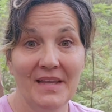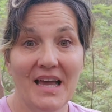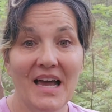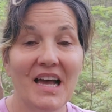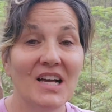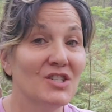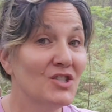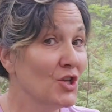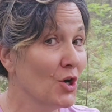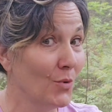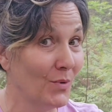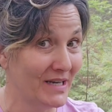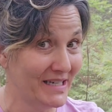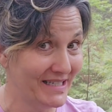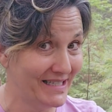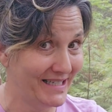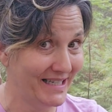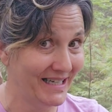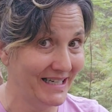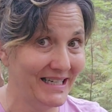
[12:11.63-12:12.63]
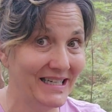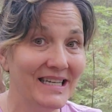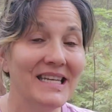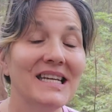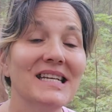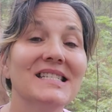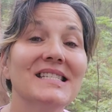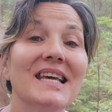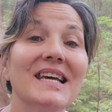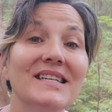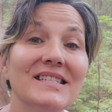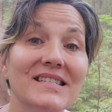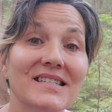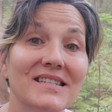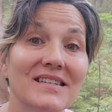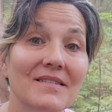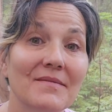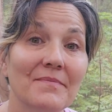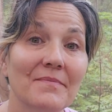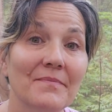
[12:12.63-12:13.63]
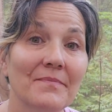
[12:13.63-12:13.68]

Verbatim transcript: as though it didn't exist.